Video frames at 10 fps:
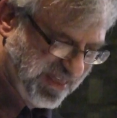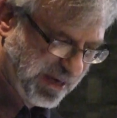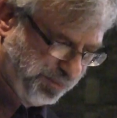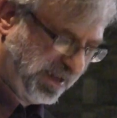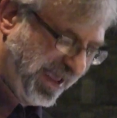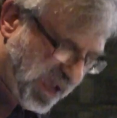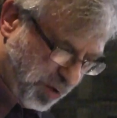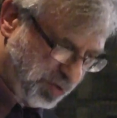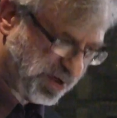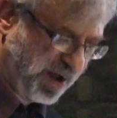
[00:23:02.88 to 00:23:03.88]
that play
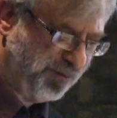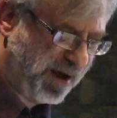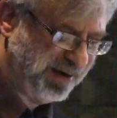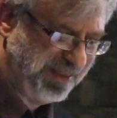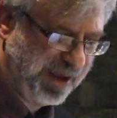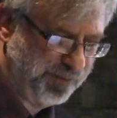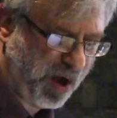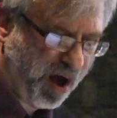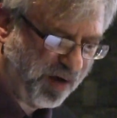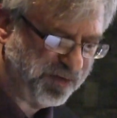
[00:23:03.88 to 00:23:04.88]
out among them,
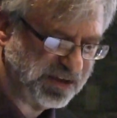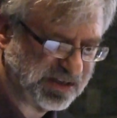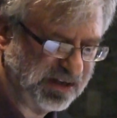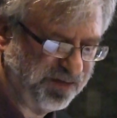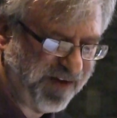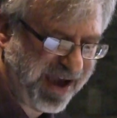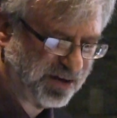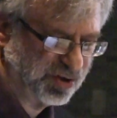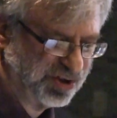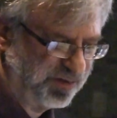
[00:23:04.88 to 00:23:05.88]
obviously
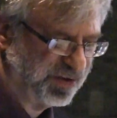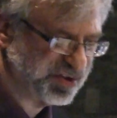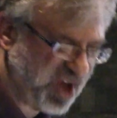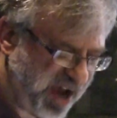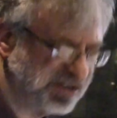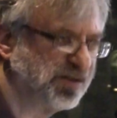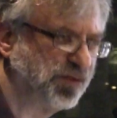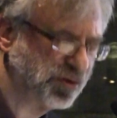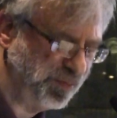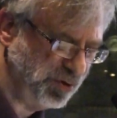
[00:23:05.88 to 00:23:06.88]
factors of the size
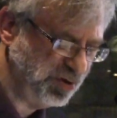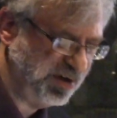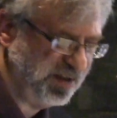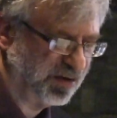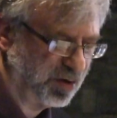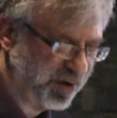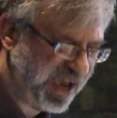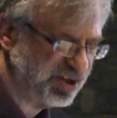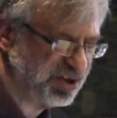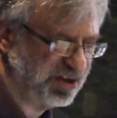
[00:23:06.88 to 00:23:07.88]
of the community, the
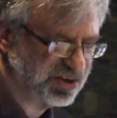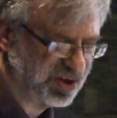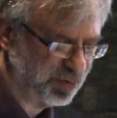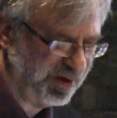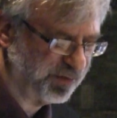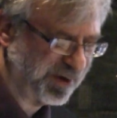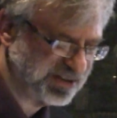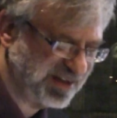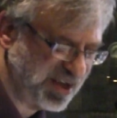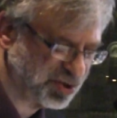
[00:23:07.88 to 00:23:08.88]
location, its degree of
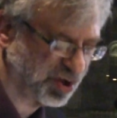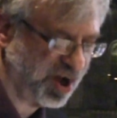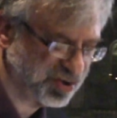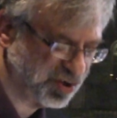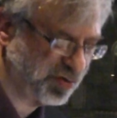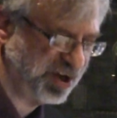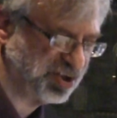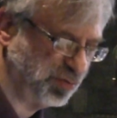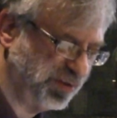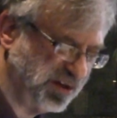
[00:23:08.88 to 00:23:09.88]
residential
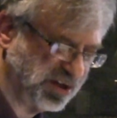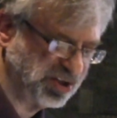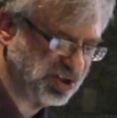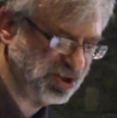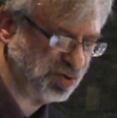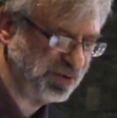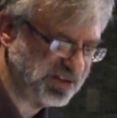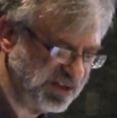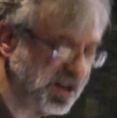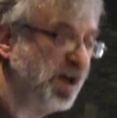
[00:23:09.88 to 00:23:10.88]
concentration within
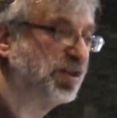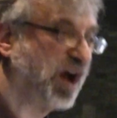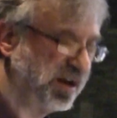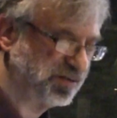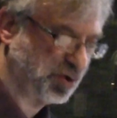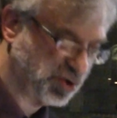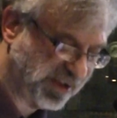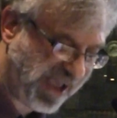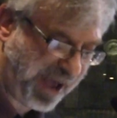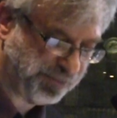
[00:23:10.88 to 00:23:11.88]
constituencies, the kind of social
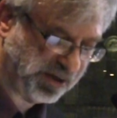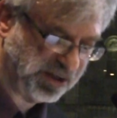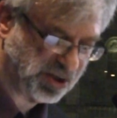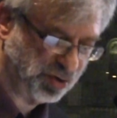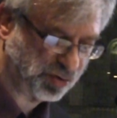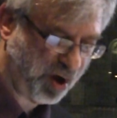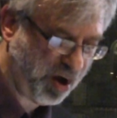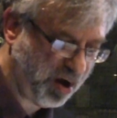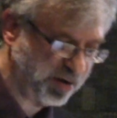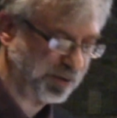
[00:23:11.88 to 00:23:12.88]
capital it can
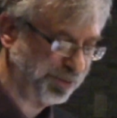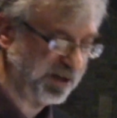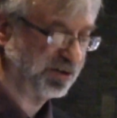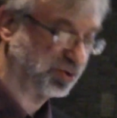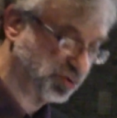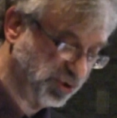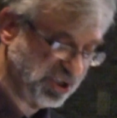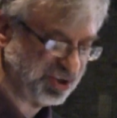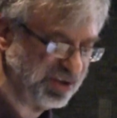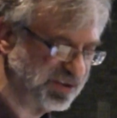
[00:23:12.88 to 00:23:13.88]
draw on, the political
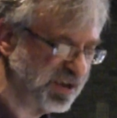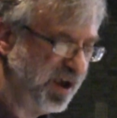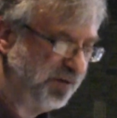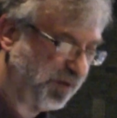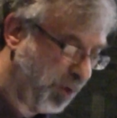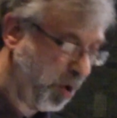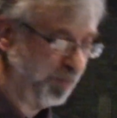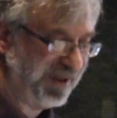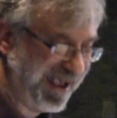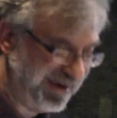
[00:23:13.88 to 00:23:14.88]
traditions from
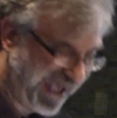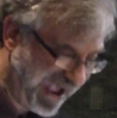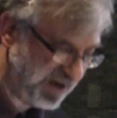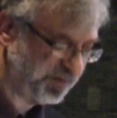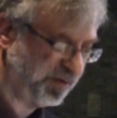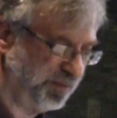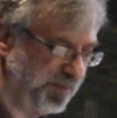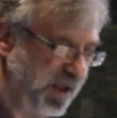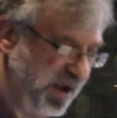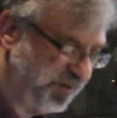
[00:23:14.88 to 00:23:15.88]
homeland and
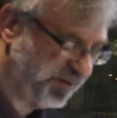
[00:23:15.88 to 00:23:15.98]
from